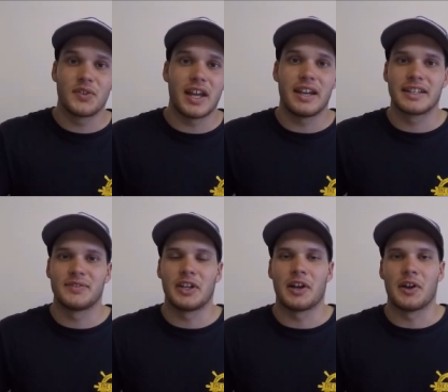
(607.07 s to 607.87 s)
that next
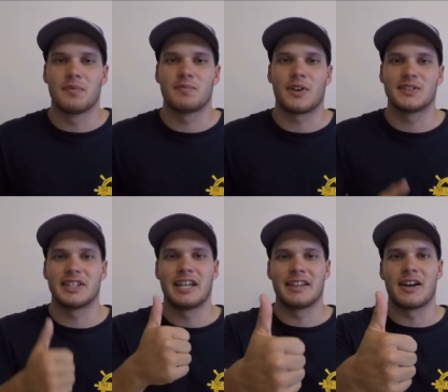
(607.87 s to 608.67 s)
video. I'll see
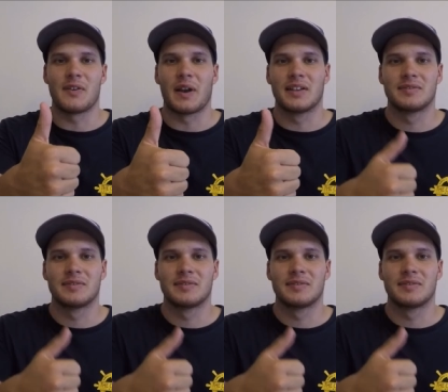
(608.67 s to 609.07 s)
you in that one.